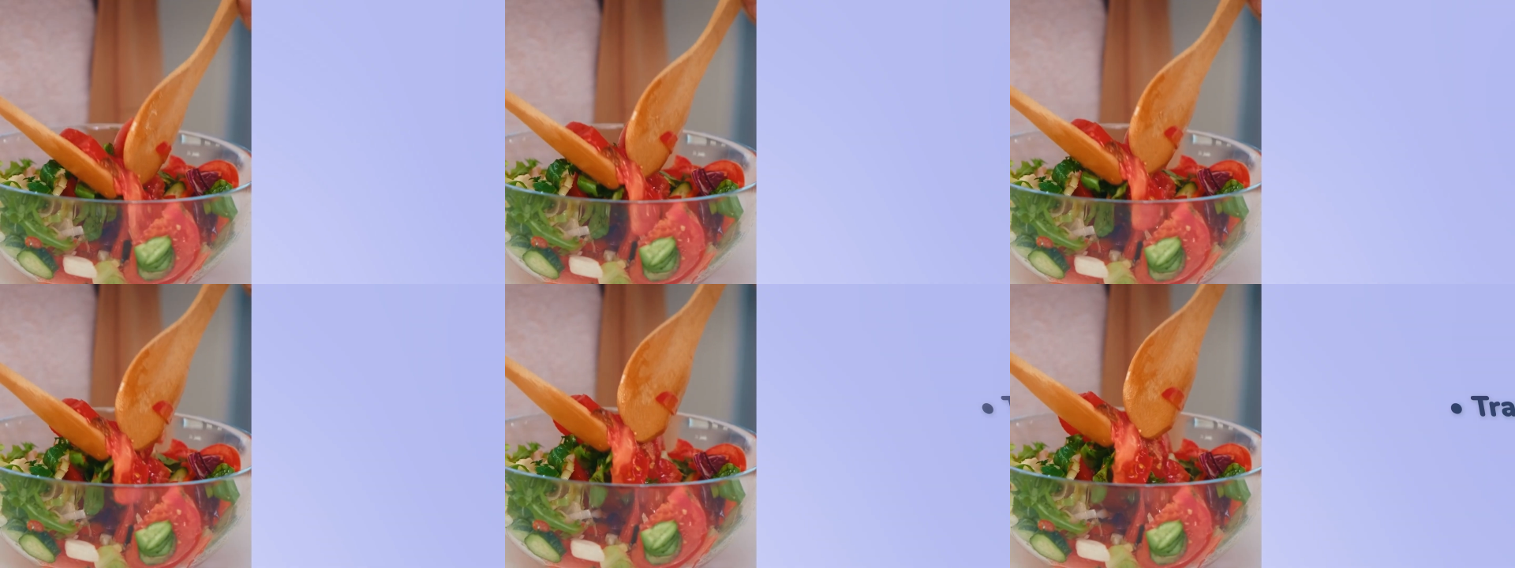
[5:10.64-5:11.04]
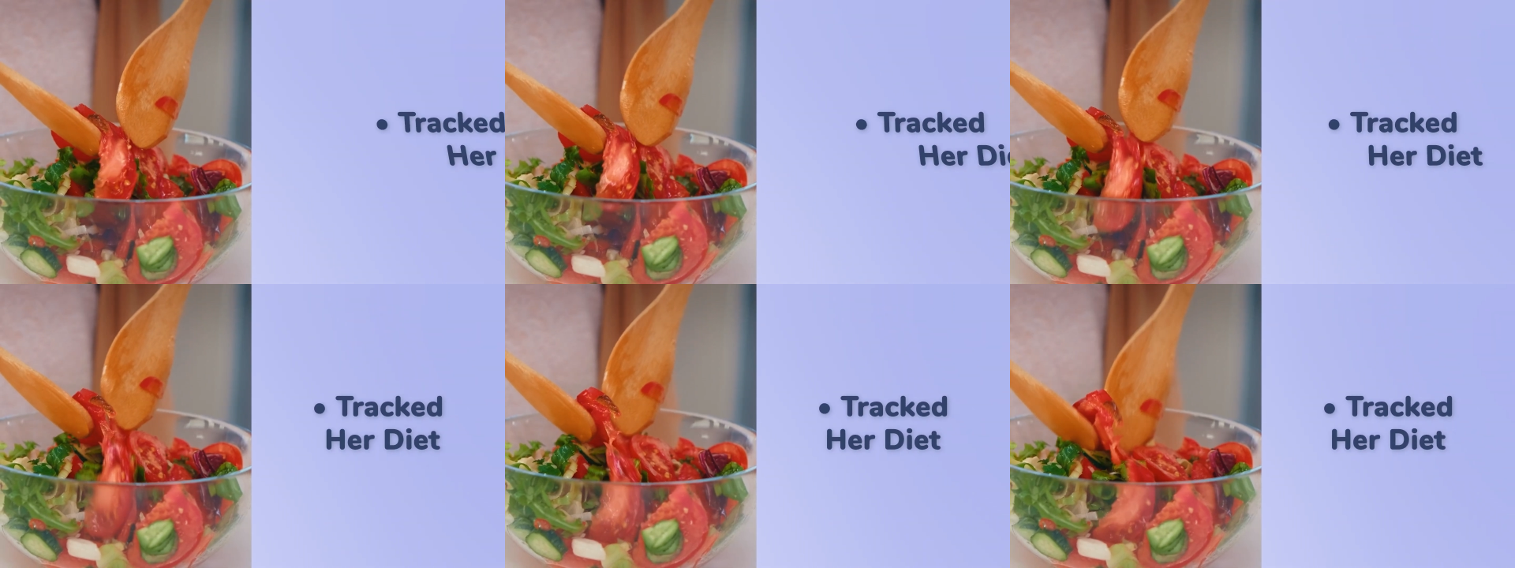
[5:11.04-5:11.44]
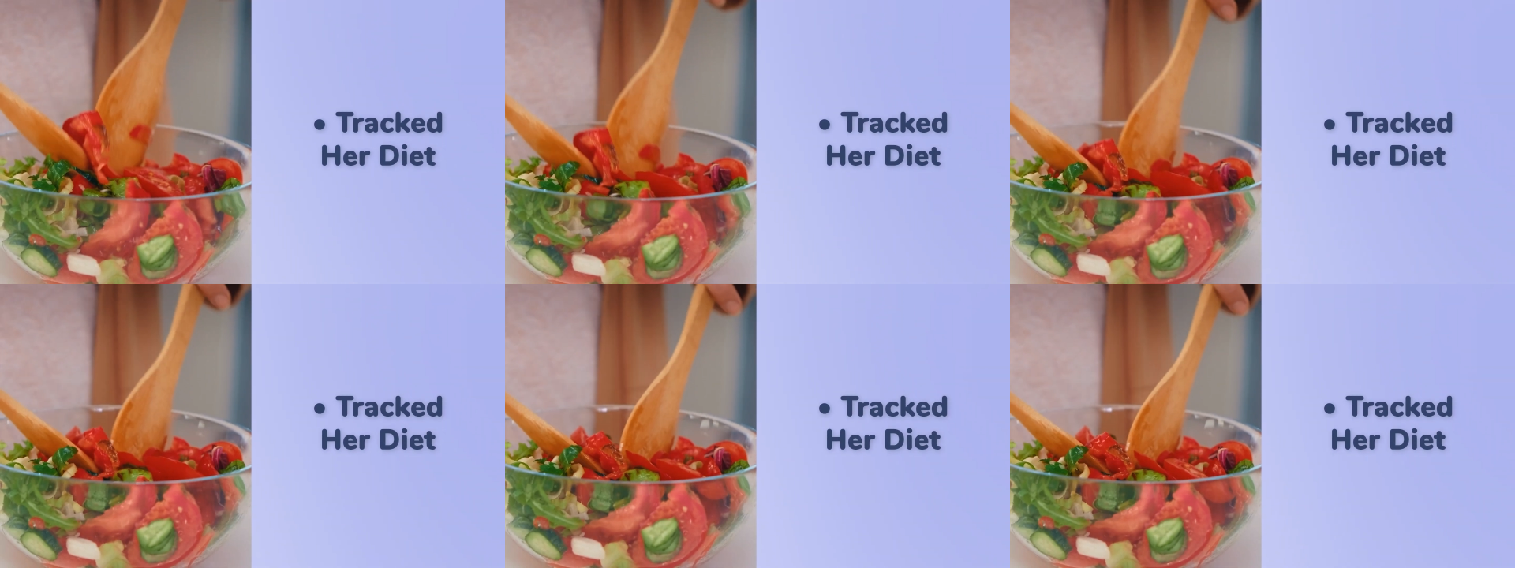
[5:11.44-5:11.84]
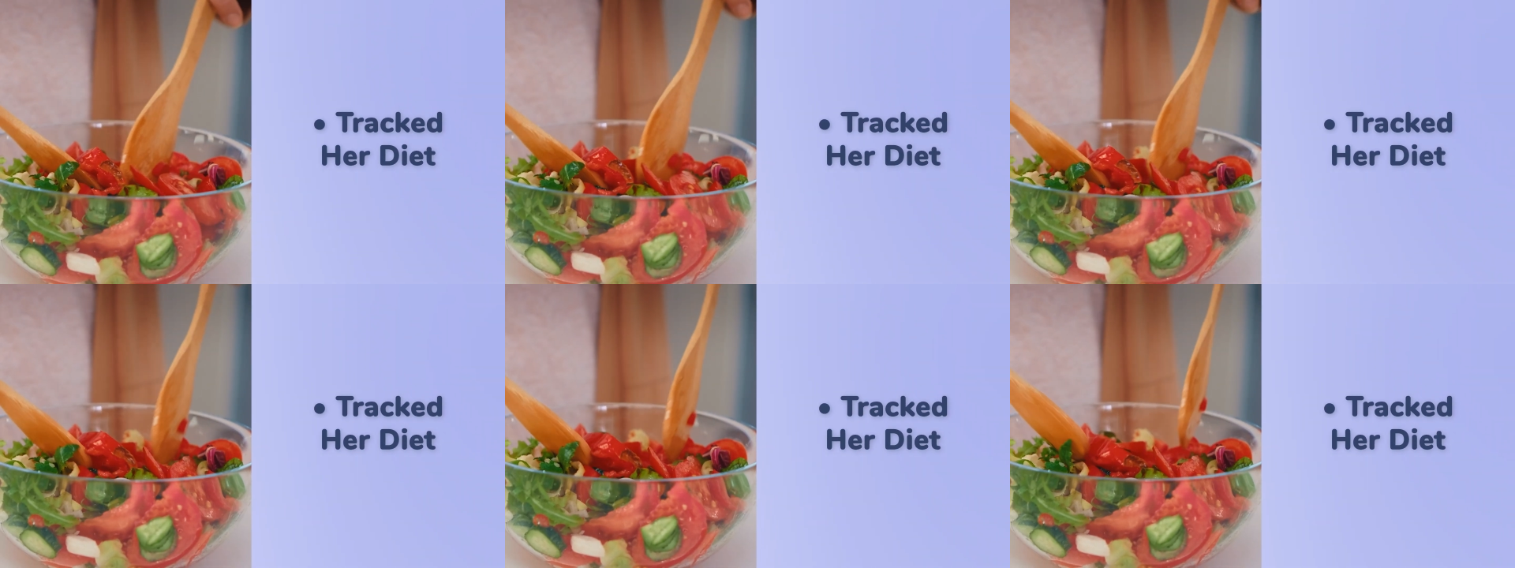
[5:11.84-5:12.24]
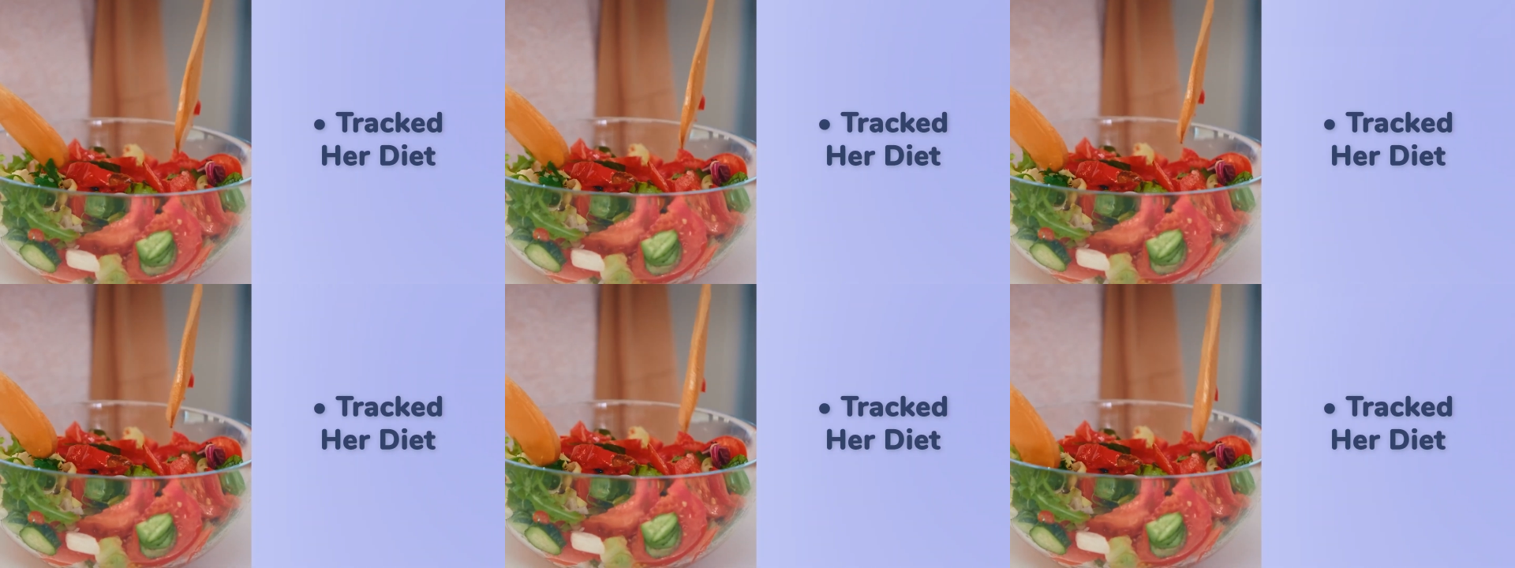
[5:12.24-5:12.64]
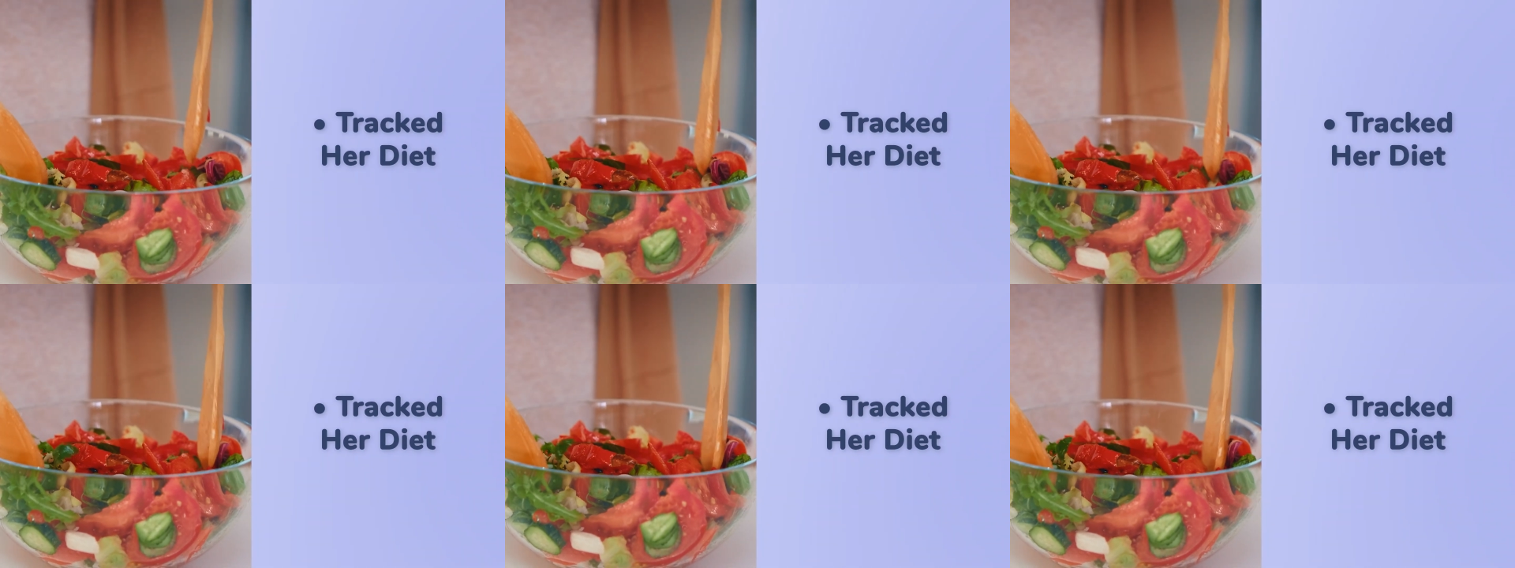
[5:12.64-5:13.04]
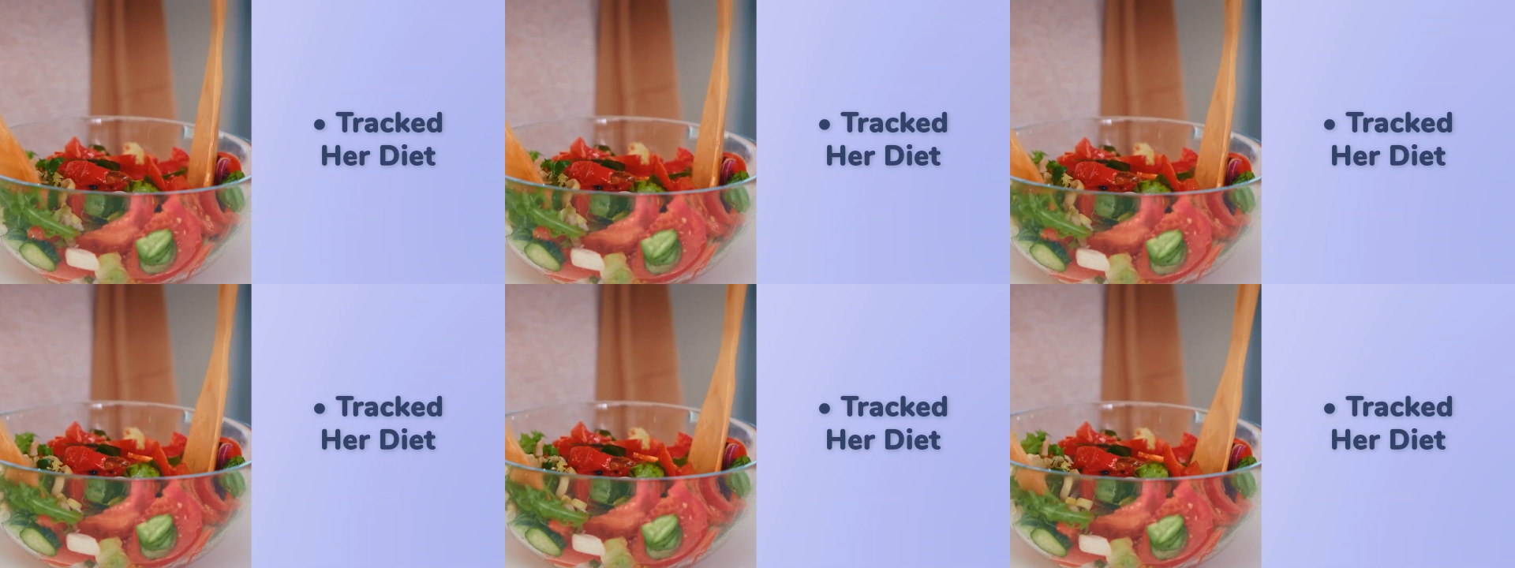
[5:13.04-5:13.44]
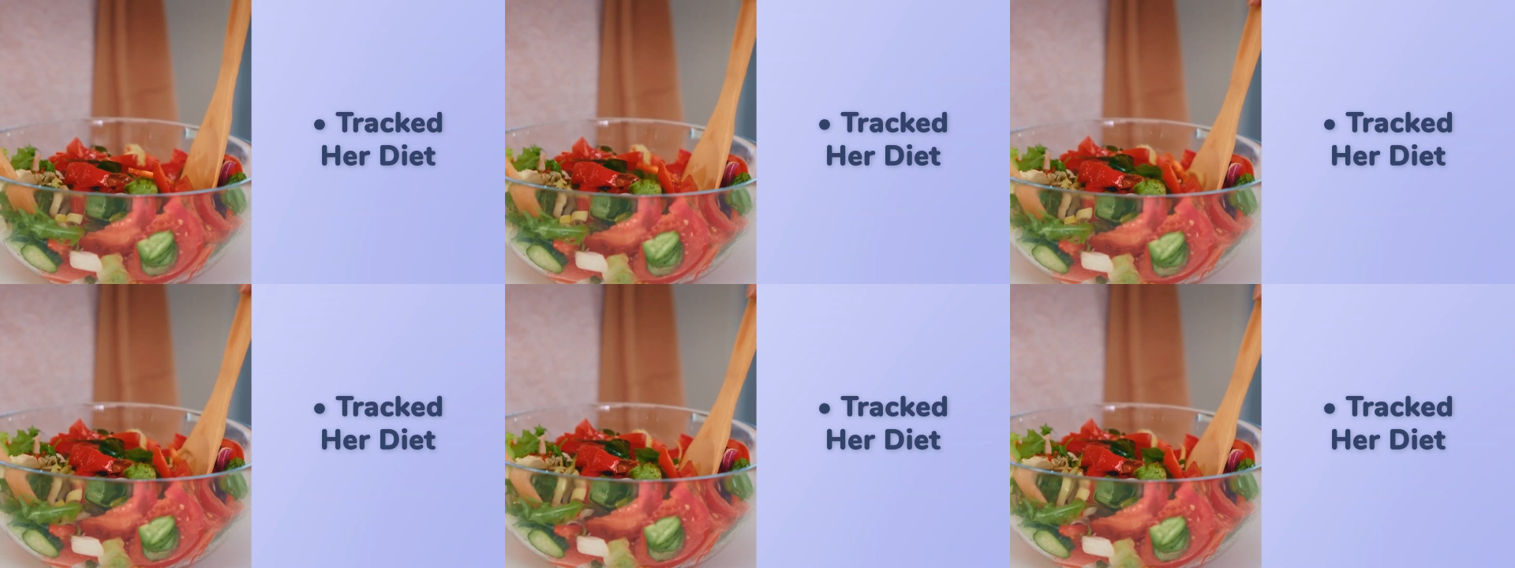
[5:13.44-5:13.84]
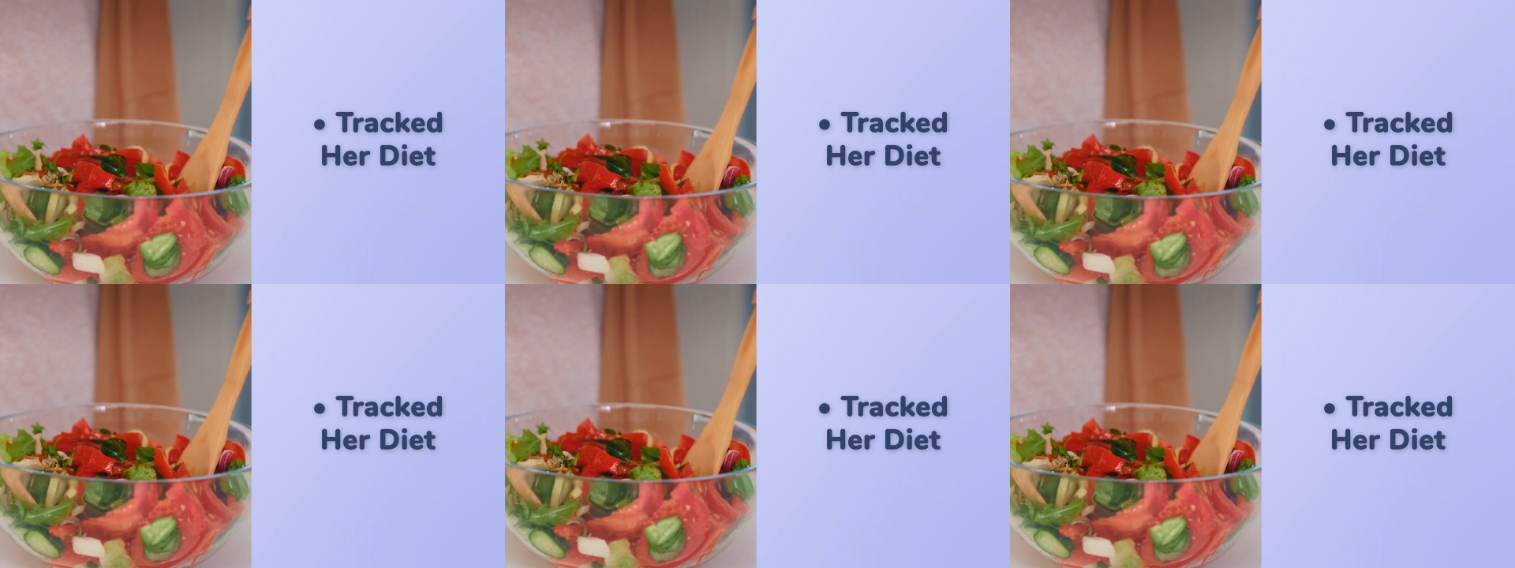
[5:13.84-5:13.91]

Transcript: (no speaker visible)